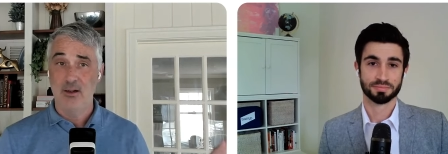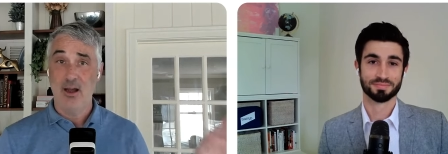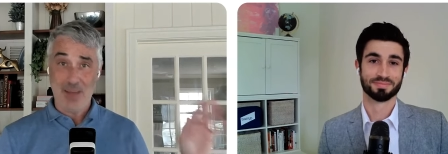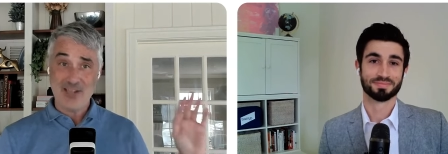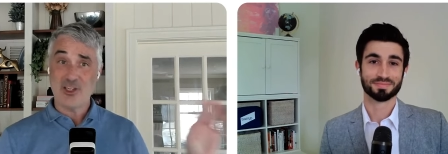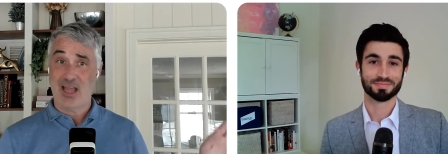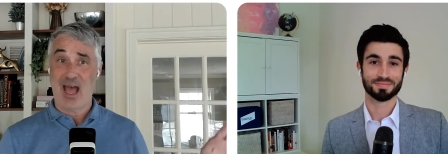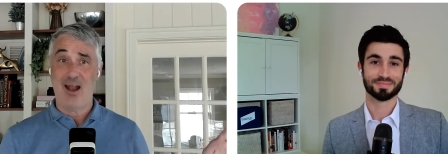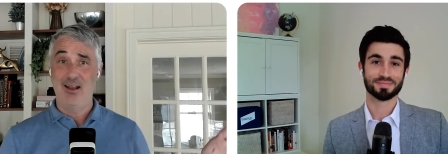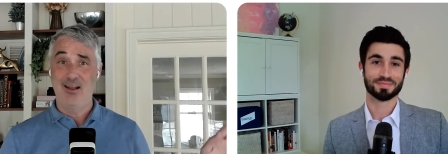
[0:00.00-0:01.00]
Speaker 1: Imagine
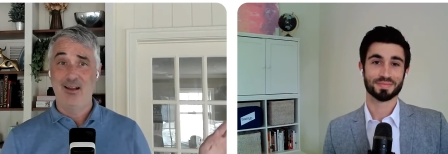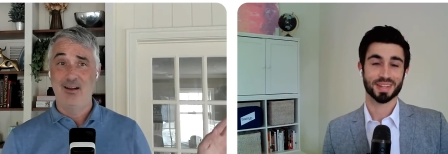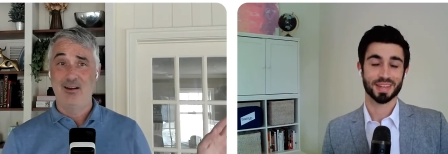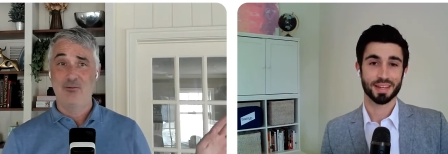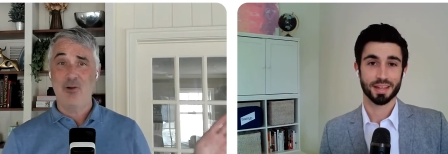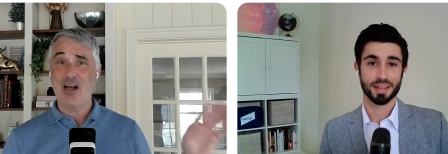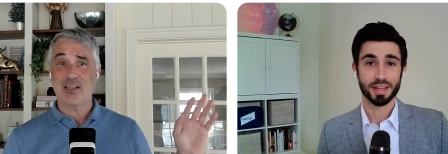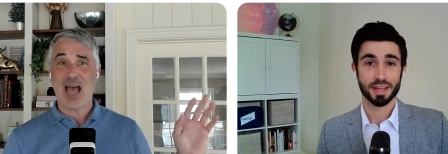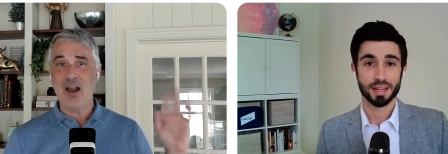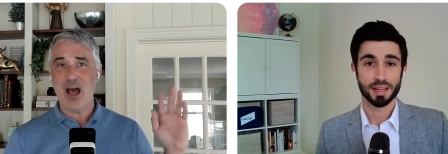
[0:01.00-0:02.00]
that, Ross.
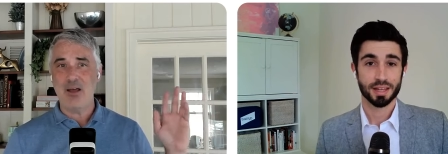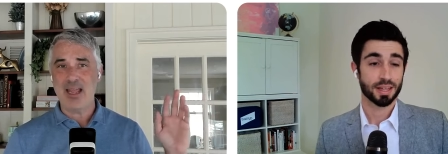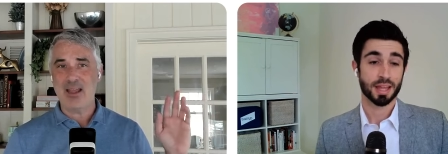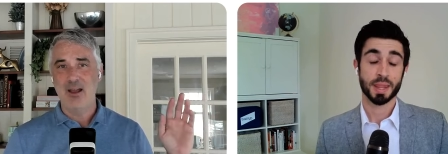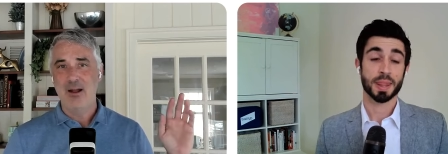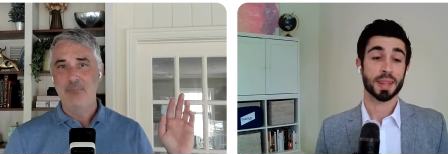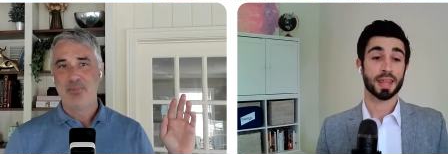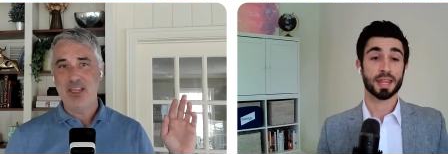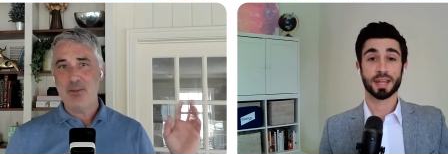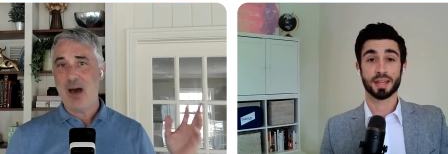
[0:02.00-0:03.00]
How uh, like
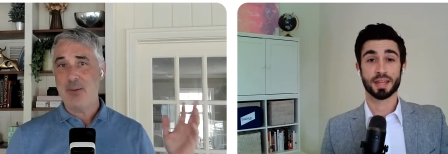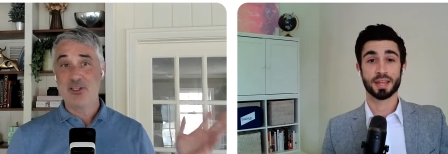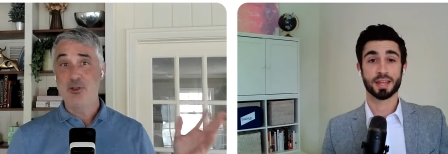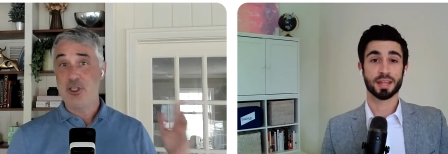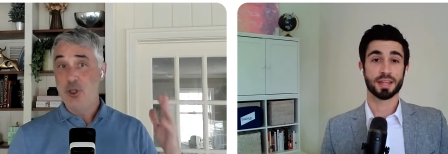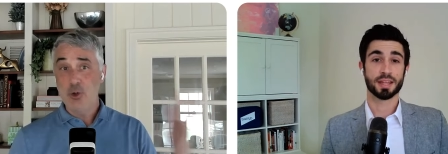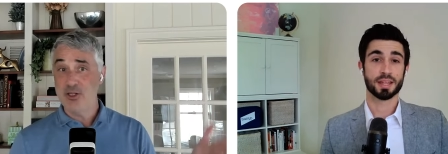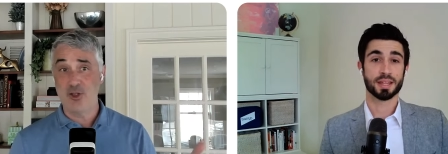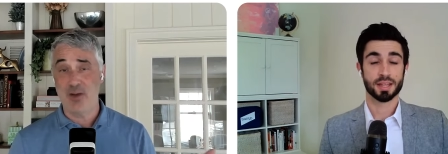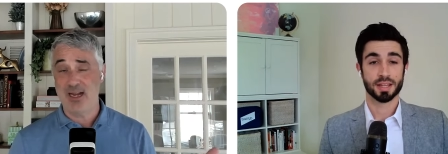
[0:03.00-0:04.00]
think about how much news you
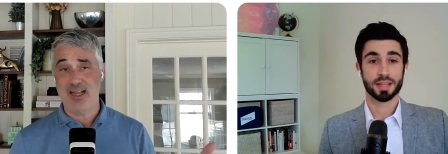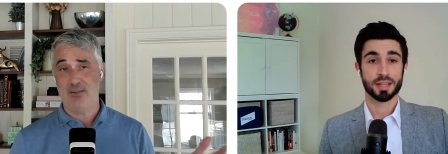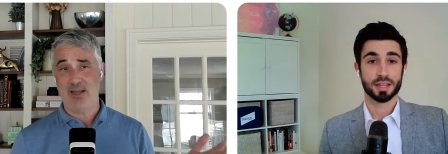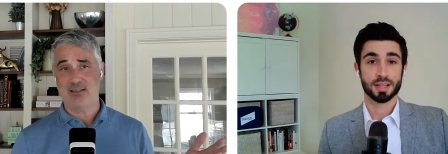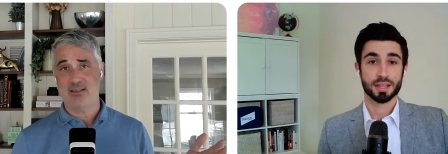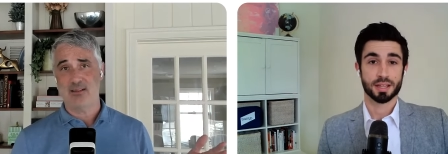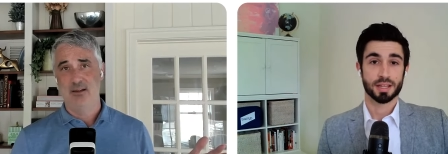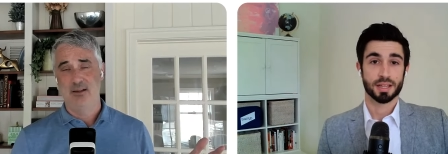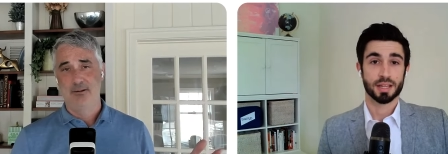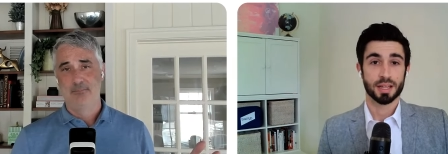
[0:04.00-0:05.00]
consume on a daily basis.
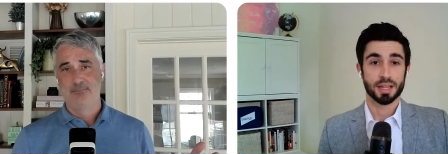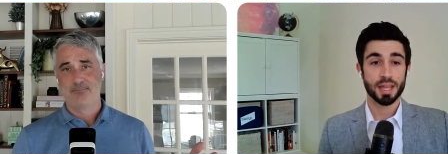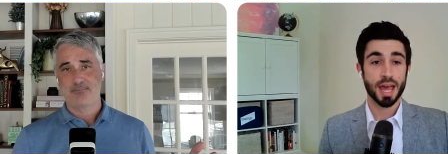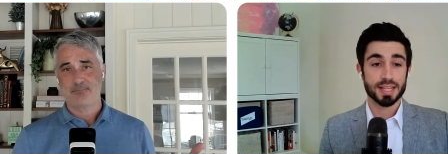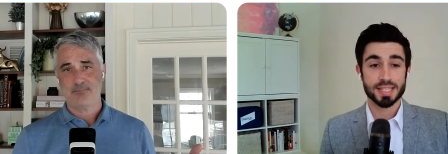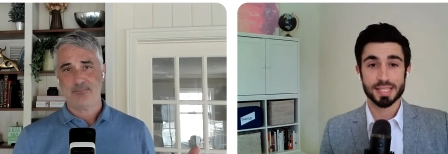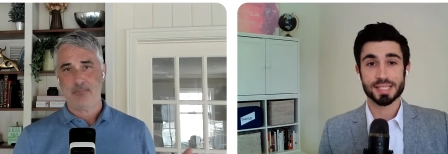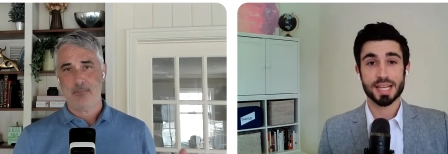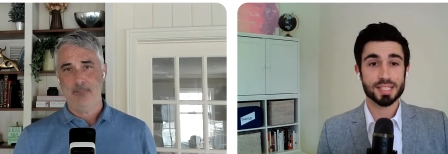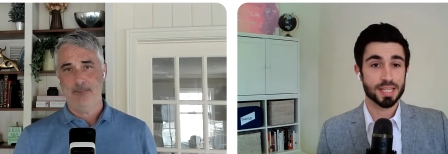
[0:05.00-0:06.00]
Speaker 2: Yeah, it's
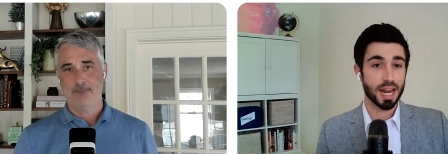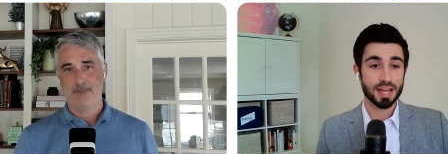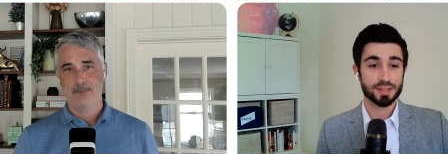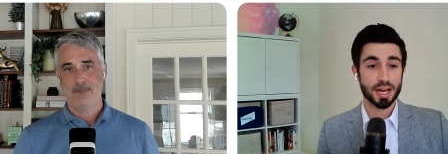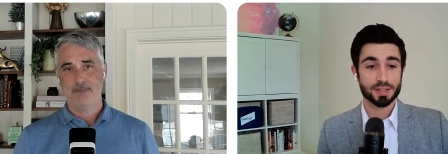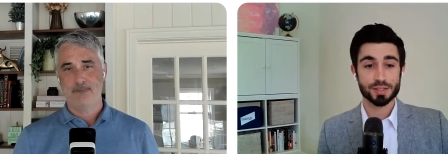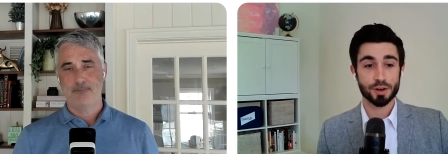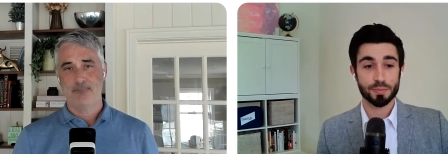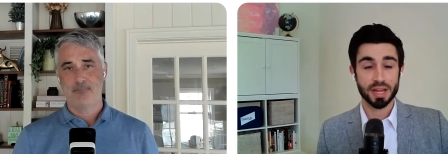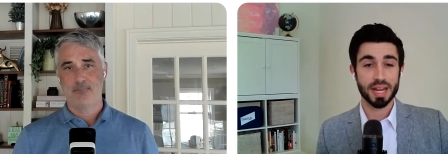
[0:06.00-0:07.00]
incessant. I, I
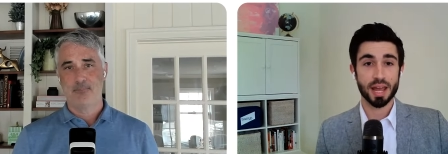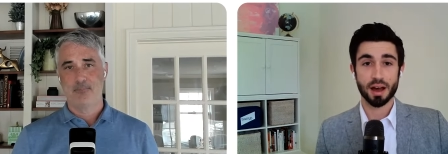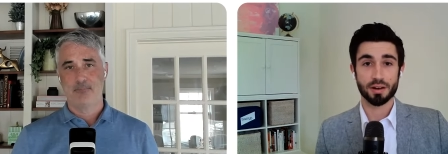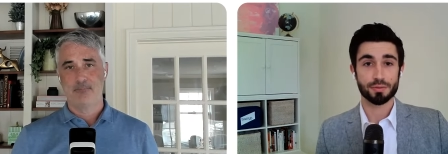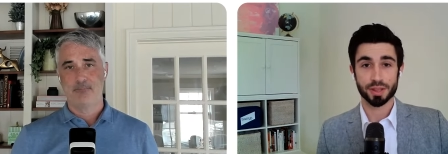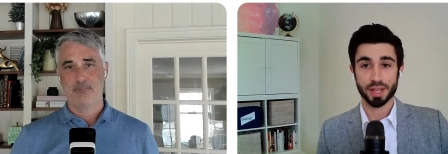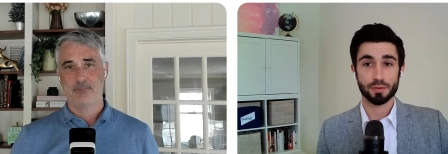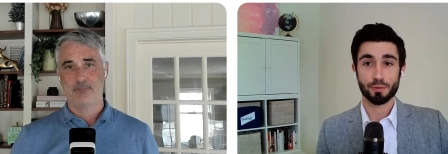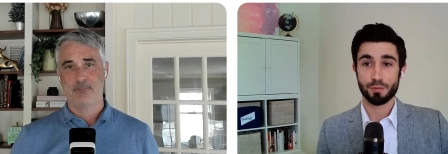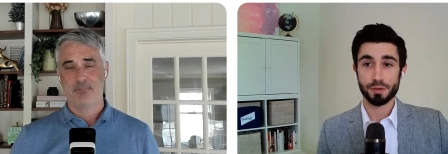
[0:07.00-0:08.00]
start my day off with
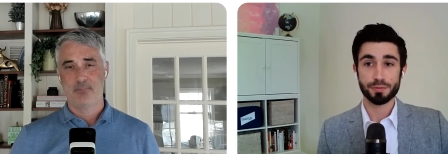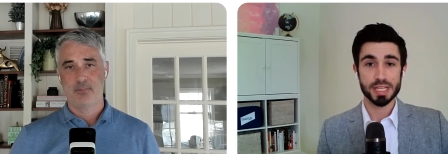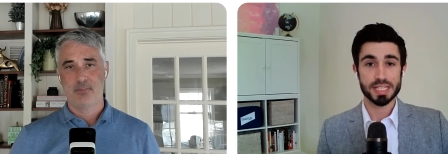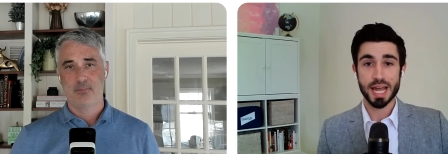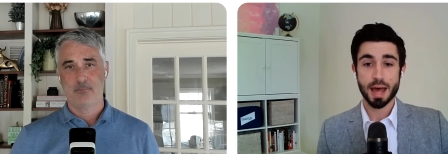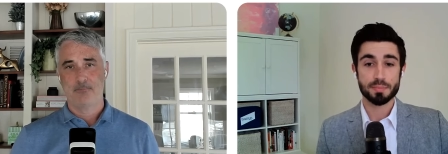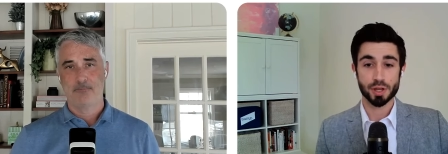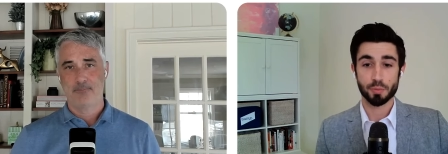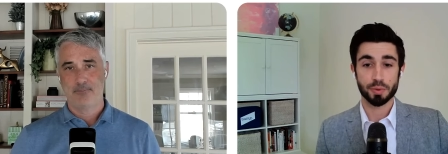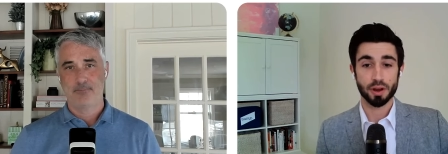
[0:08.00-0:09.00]
like 50
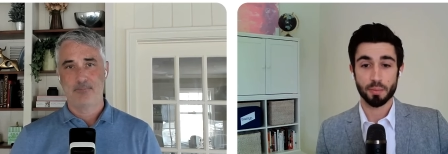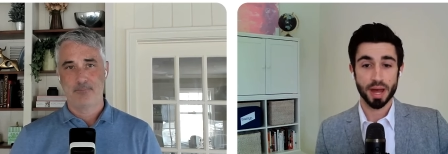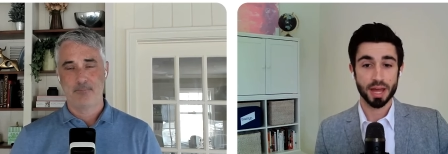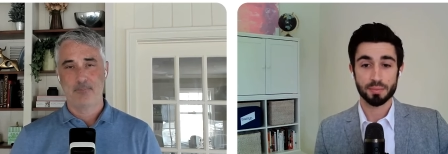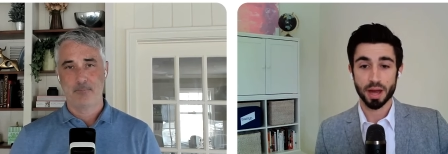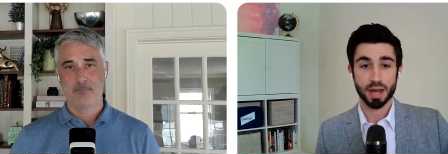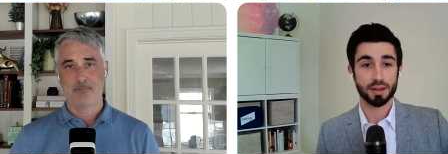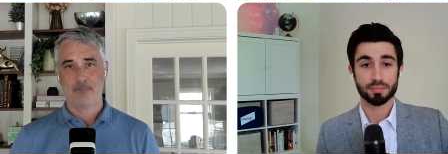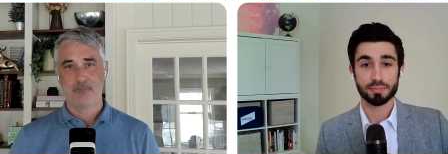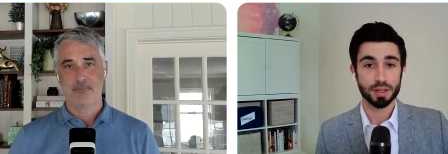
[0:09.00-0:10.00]
tabs open on my
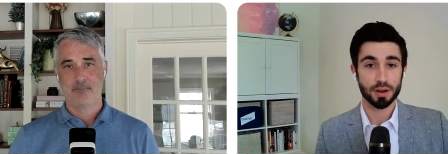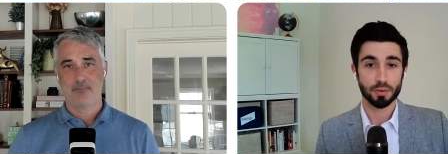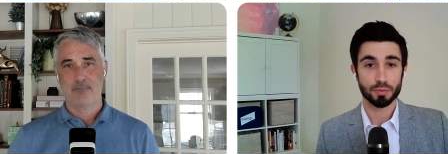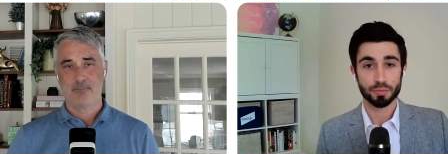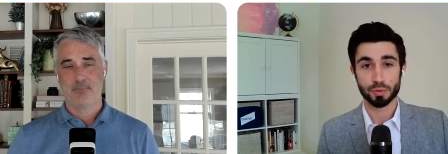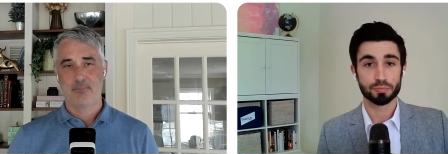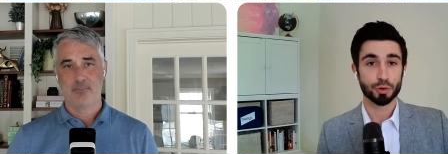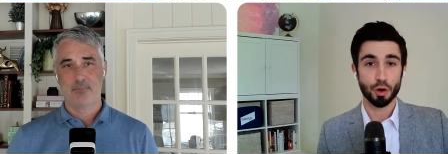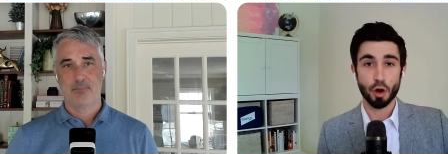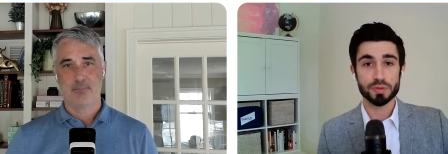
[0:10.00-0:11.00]
my you know
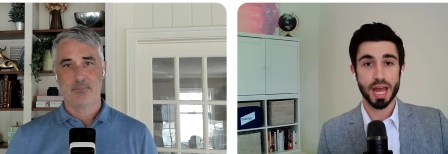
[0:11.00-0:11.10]
Chrome